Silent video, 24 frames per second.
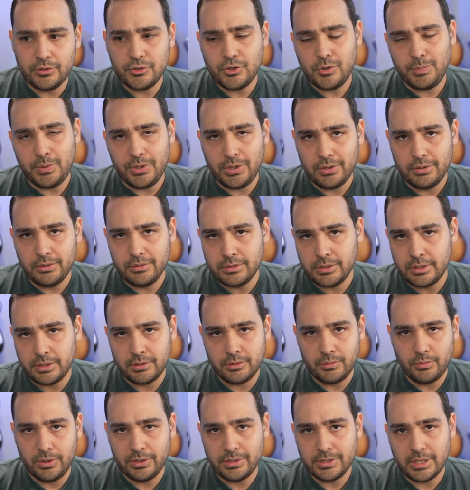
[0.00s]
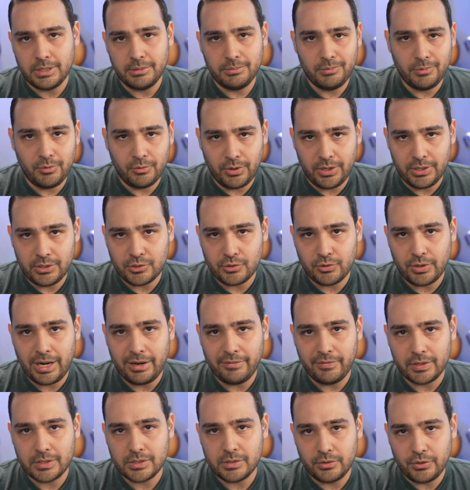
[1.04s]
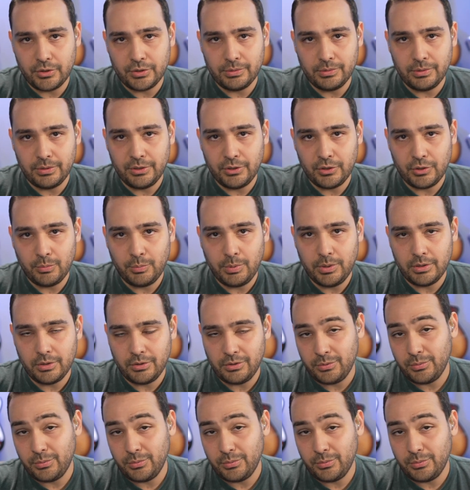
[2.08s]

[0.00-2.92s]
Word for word: G P Us, they're the ones that create graphics on your on your computer.